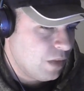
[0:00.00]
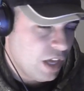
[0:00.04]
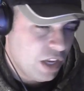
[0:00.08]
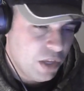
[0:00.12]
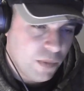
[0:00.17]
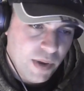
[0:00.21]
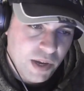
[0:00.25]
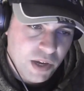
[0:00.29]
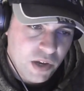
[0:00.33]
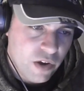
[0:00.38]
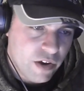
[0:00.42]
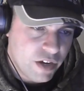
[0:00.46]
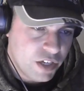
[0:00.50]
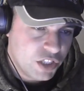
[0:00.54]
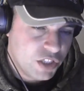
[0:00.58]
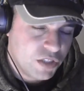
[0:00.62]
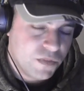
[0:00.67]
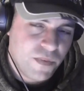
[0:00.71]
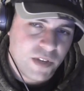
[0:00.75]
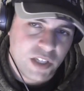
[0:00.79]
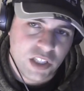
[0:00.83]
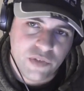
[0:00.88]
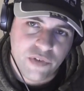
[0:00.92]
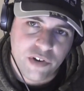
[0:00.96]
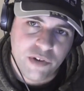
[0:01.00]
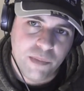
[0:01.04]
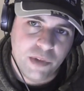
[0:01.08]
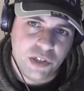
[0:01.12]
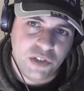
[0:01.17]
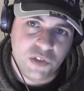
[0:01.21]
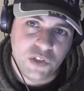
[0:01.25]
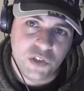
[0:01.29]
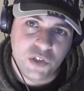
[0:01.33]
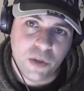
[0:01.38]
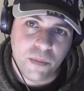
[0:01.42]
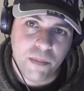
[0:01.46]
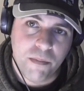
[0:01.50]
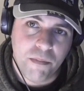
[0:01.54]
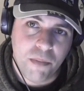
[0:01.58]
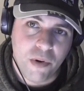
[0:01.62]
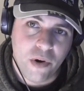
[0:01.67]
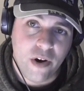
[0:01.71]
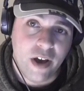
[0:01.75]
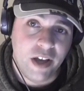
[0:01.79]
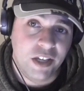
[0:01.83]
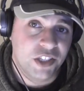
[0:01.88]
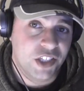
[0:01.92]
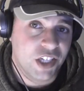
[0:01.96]
Anyway, guys, thanks very much for stopping
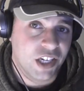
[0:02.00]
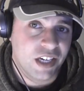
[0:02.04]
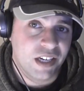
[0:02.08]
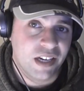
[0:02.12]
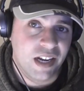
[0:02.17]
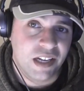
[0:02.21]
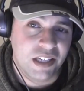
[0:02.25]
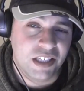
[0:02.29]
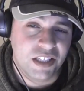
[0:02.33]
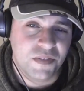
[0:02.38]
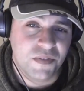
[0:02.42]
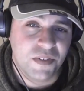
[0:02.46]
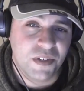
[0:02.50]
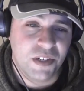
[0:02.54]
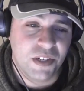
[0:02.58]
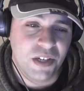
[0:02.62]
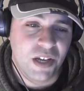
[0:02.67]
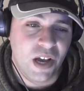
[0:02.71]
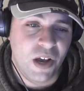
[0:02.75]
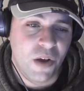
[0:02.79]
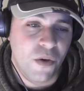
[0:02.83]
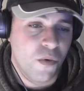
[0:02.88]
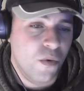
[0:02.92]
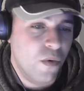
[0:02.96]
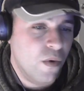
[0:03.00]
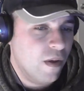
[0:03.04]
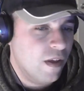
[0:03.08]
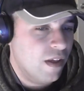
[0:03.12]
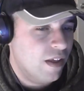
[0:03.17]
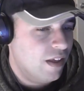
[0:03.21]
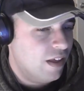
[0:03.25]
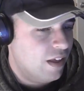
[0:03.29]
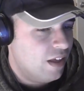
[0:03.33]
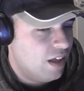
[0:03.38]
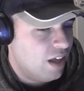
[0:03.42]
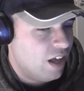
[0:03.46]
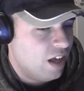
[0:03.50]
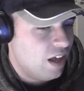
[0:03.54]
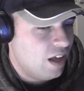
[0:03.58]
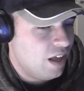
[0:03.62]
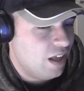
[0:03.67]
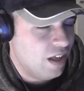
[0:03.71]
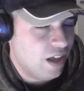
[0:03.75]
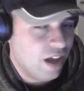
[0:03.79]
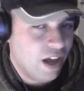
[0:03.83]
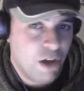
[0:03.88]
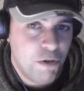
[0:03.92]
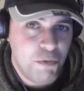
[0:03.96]
by, checking out this video.
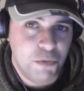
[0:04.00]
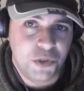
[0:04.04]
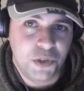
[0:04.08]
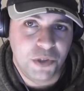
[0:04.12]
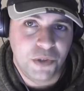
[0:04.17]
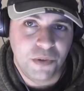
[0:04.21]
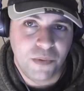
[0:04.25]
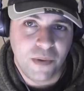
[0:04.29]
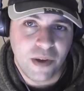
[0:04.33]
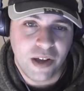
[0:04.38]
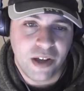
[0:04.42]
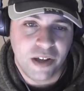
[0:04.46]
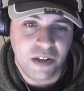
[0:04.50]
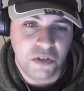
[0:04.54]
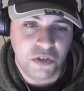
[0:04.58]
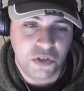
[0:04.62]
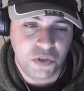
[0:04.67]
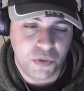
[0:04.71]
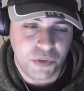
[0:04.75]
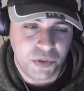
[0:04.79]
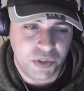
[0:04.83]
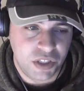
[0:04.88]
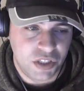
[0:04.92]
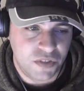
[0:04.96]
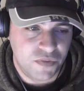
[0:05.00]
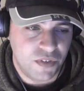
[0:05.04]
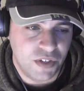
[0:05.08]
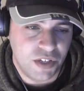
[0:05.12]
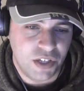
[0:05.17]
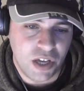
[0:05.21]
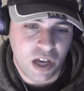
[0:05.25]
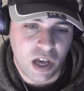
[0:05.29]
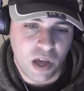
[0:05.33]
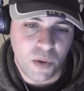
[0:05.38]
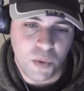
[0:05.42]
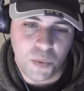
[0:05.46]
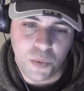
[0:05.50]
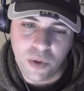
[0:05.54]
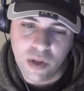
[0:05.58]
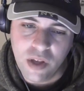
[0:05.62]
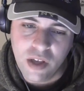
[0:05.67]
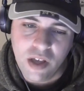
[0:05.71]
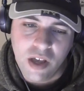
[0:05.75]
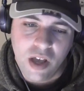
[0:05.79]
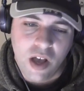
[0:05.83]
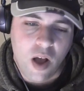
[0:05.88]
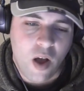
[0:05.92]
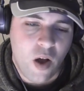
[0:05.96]
I hope you enjoyed this video.
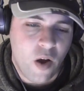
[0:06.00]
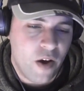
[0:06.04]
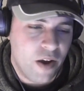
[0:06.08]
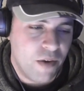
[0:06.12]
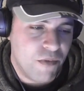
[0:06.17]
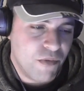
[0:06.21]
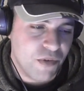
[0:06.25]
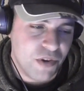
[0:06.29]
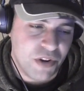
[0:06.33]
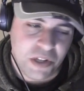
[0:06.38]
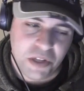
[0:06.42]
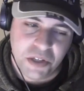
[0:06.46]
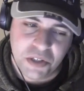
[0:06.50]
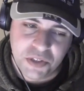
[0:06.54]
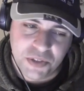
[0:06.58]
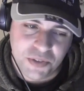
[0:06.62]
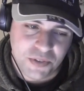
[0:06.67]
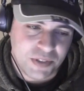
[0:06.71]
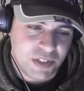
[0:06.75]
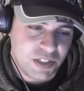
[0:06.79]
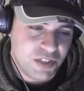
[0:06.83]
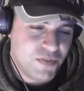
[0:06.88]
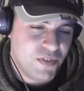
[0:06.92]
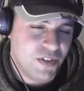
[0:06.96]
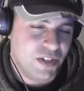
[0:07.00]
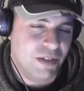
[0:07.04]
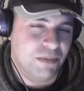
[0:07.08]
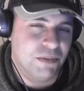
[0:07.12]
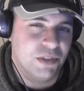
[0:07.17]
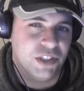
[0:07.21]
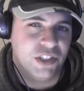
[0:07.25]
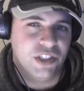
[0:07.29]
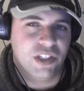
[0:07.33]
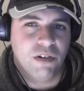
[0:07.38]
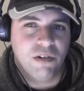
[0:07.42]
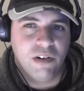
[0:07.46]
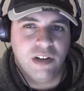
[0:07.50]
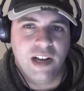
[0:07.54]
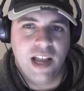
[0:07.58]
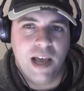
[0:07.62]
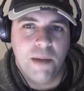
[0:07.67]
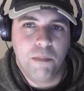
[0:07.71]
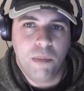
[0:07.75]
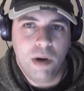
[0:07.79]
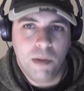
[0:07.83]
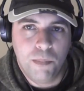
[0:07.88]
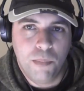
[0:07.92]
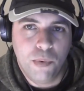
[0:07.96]
I really enjoyed this video. I'm just so
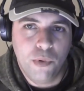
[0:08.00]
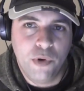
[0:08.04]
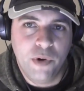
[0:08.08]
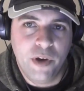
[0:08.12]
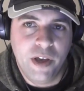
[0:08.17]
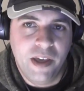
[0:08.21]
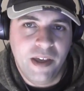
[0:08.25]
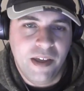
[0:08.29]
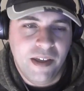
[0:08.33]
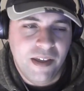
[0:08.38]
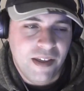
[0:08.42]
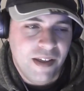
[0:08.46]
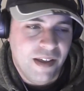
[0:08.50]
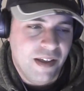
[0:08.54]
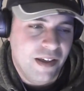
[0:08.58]
glad my boy...